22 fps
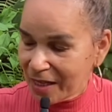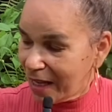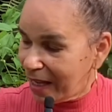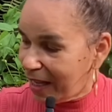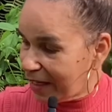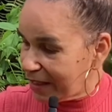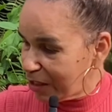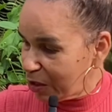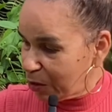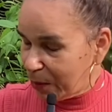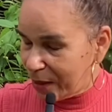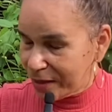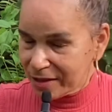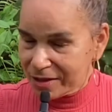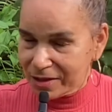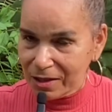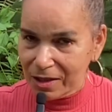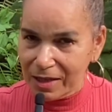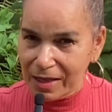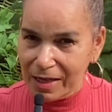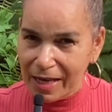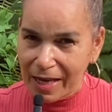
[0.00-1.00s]
Adequate
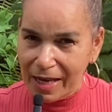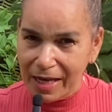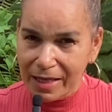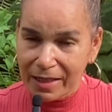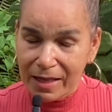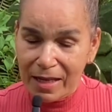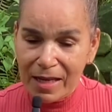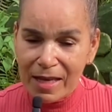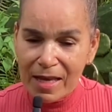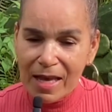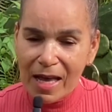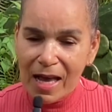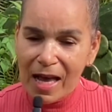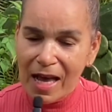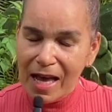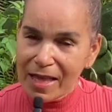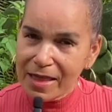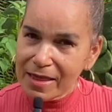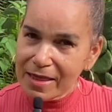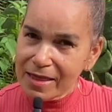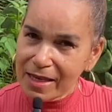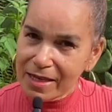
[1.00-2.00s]
sunlight.
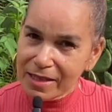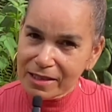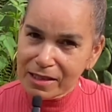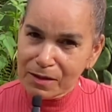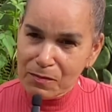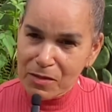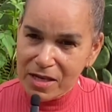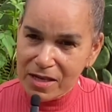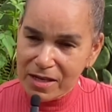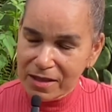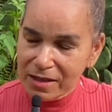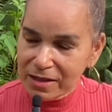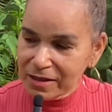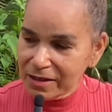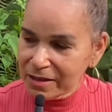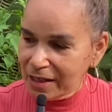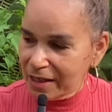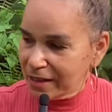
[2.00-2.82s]
And this means